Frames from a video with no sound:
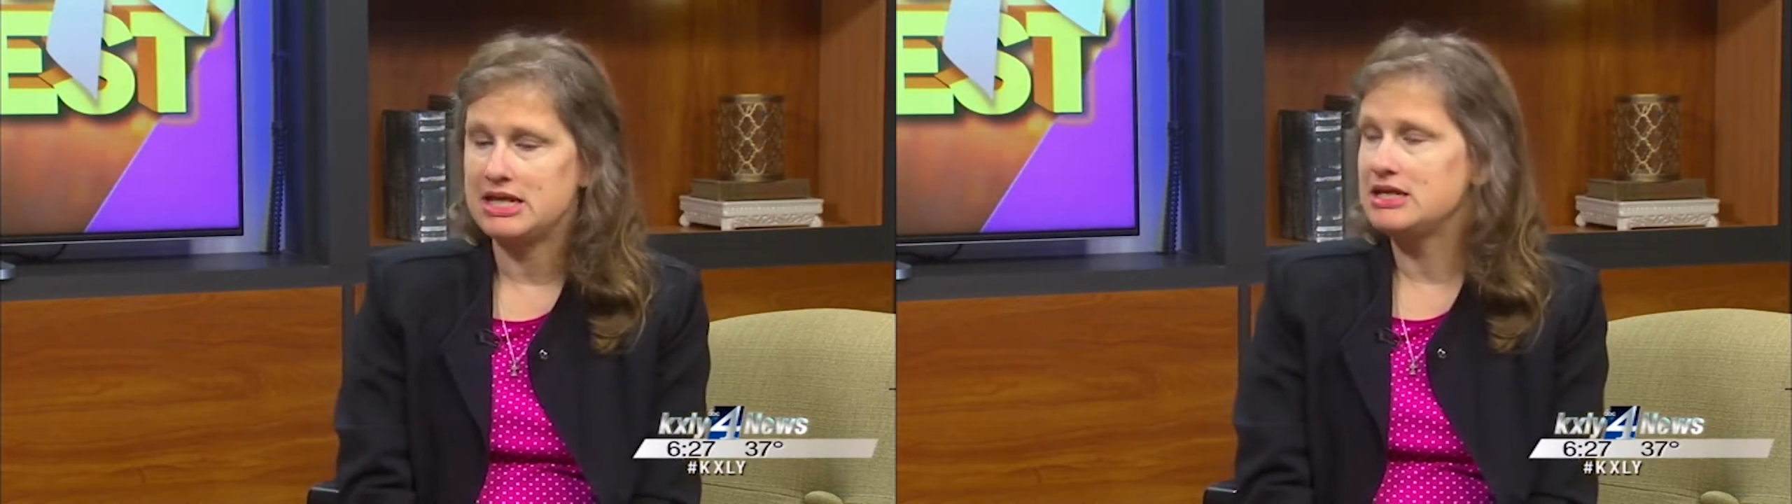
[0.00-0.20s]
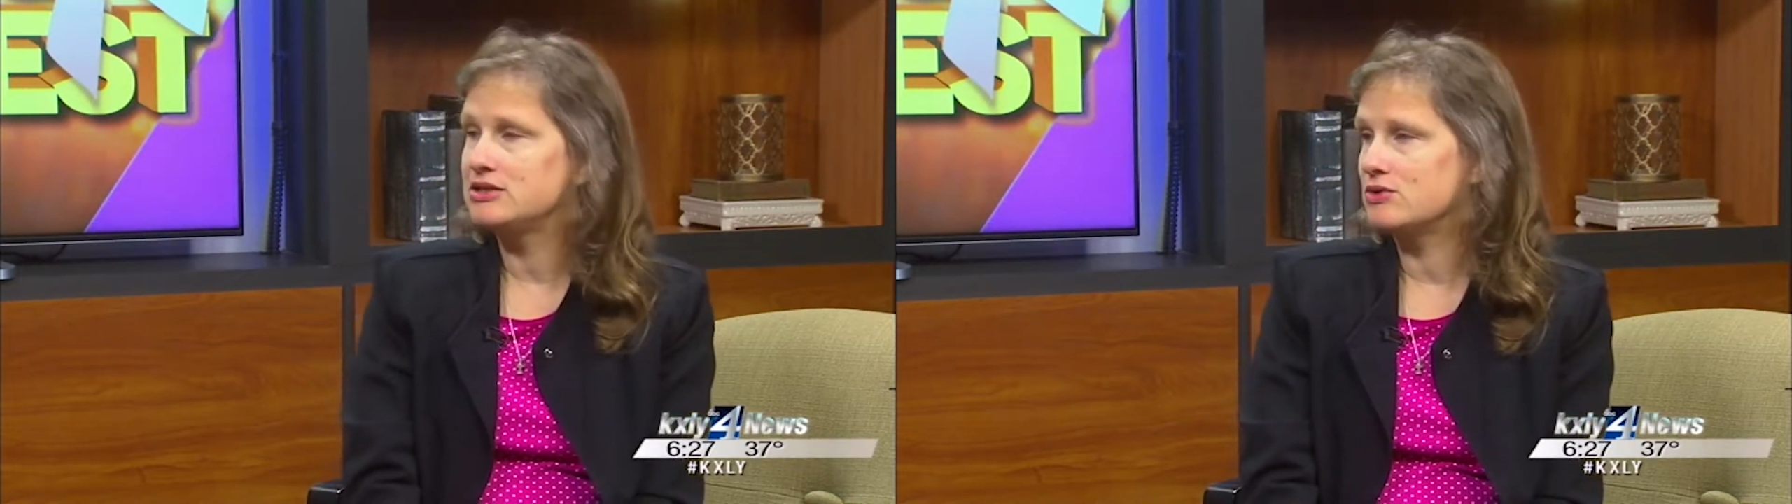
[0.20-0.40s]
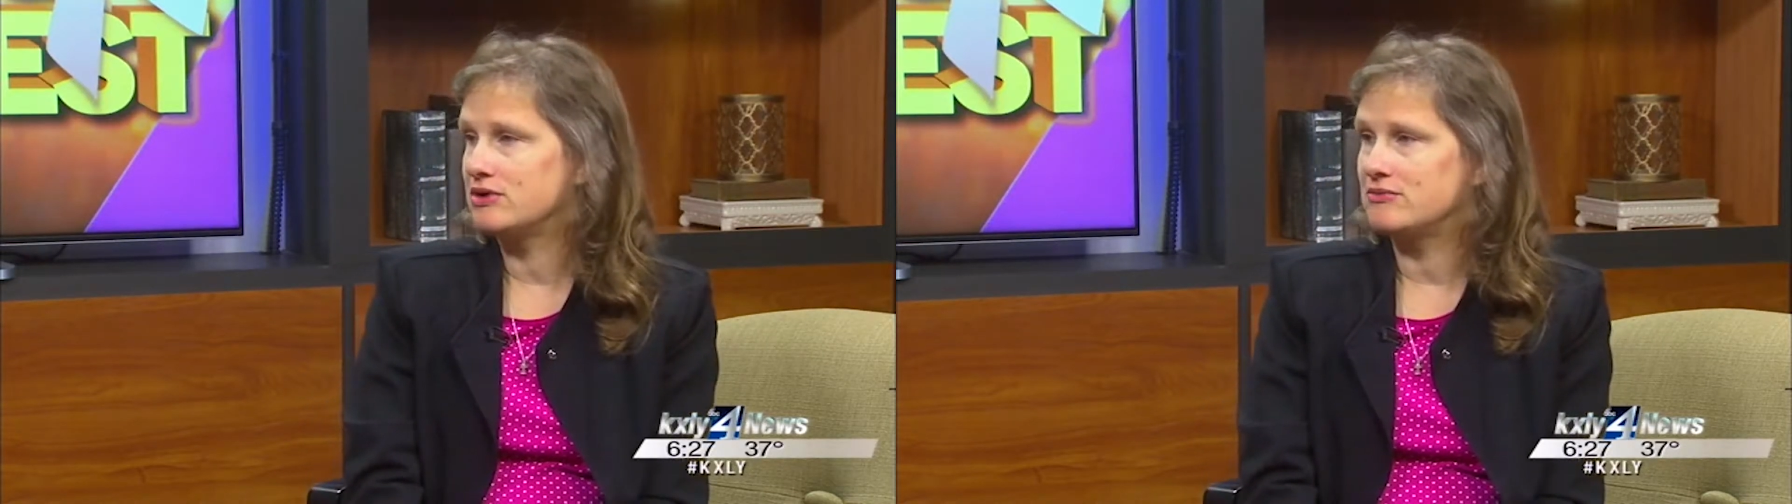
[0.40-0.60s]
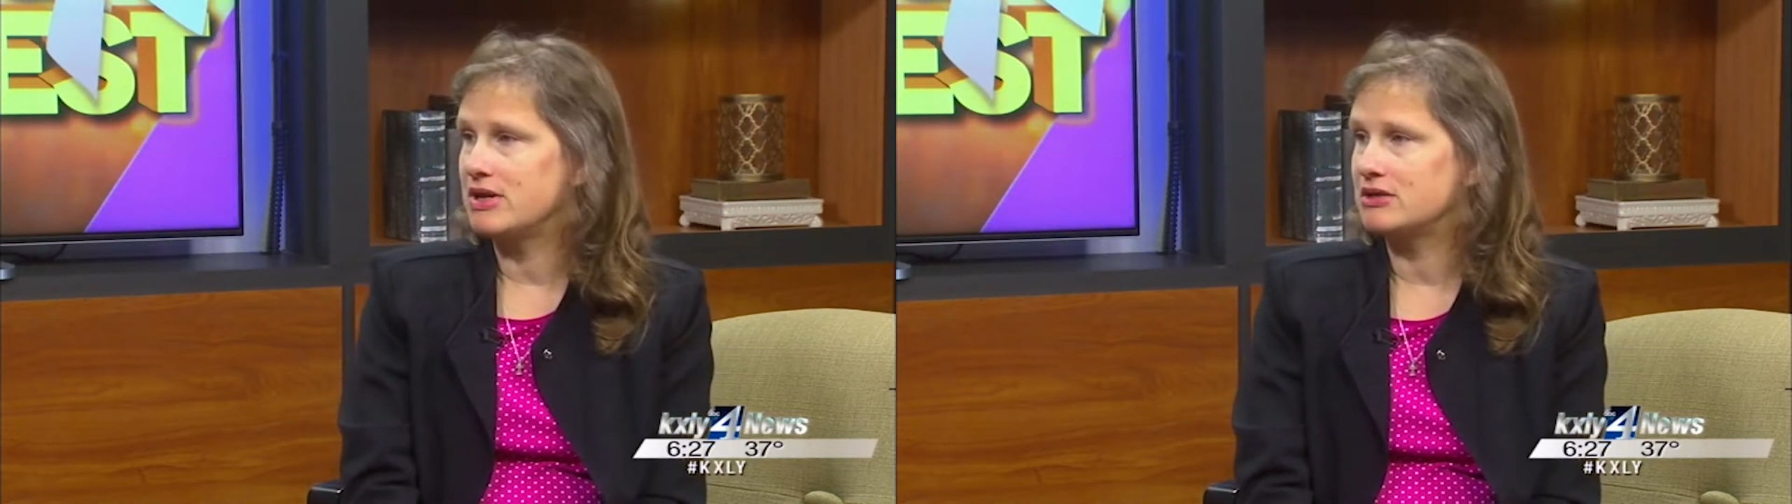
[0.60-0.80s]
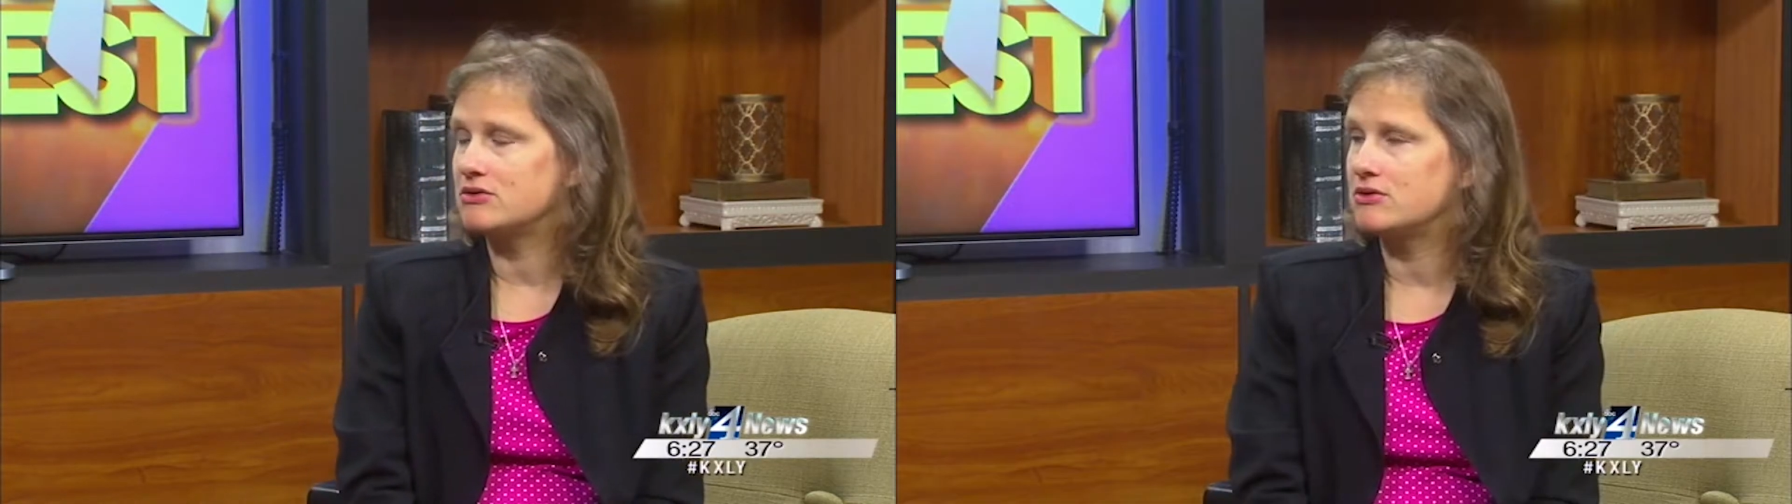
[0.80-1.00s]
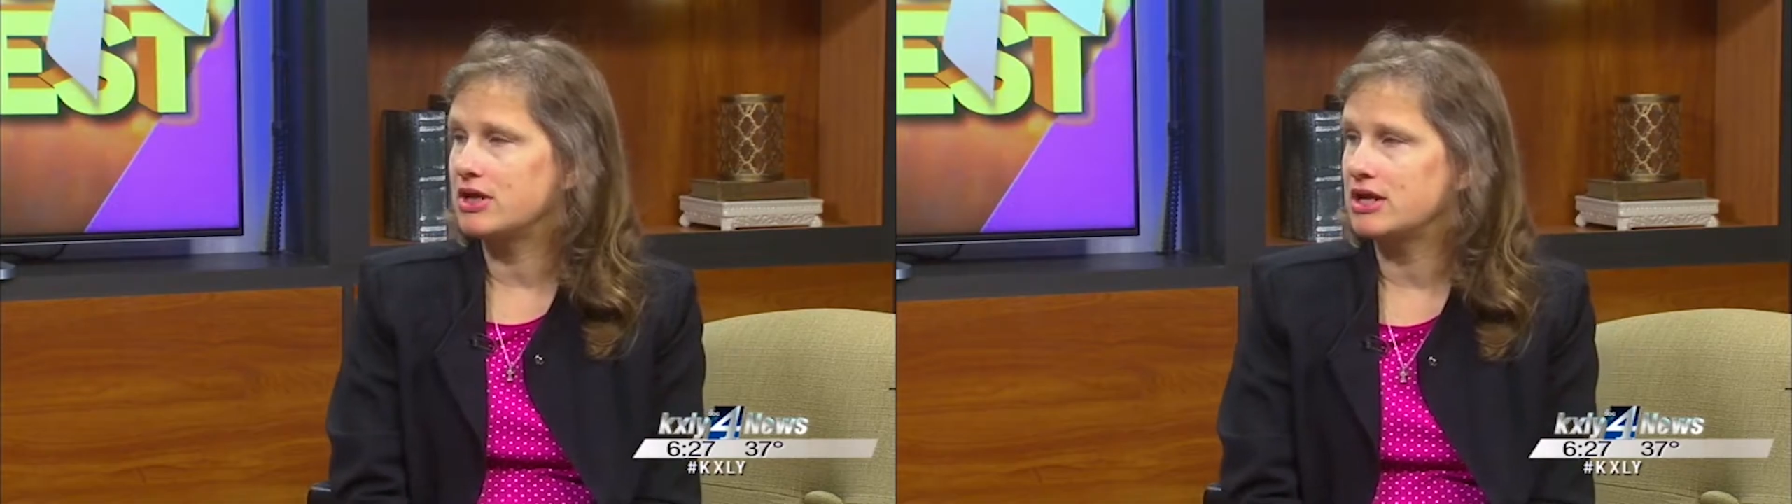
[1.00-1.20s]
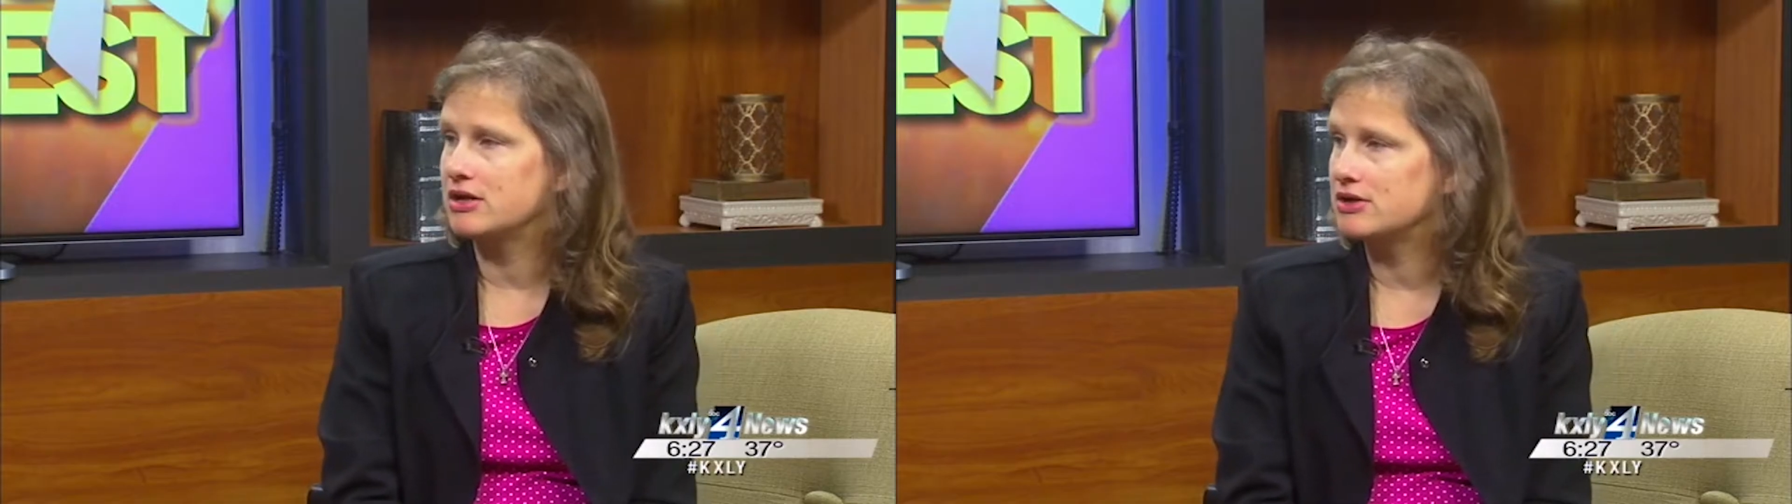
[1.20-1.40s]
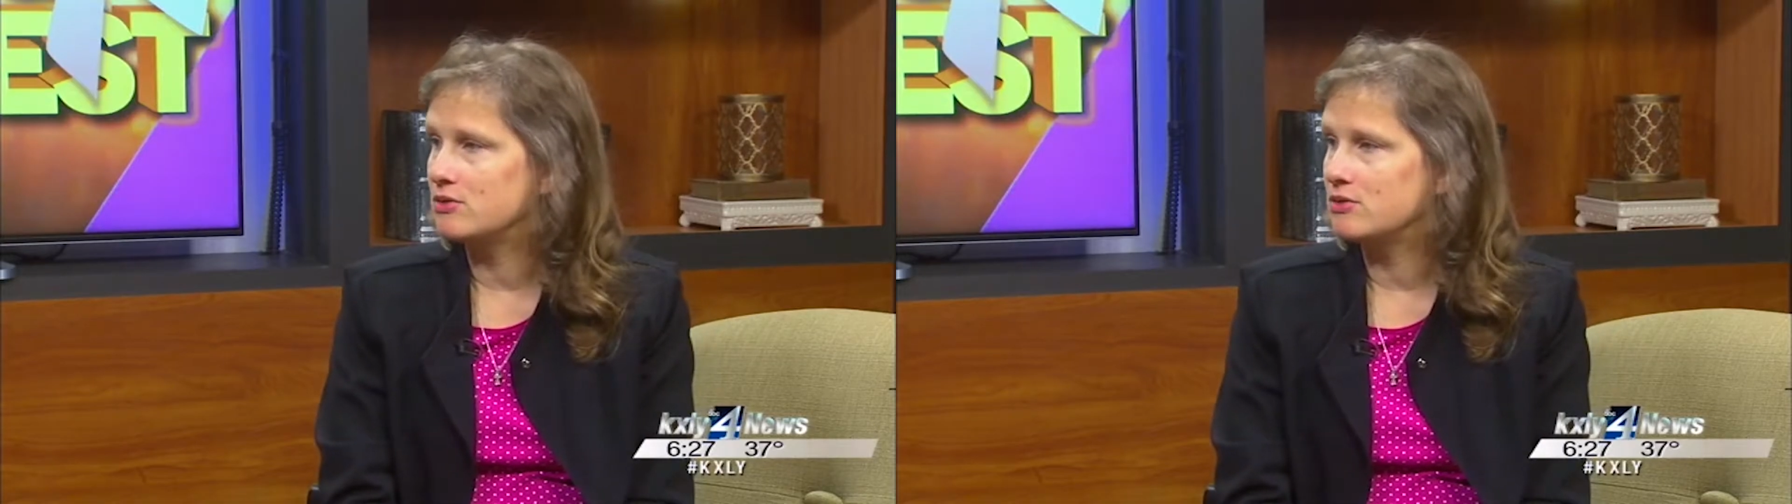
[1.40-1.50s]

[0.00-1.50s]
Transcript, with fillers: any sort of medical care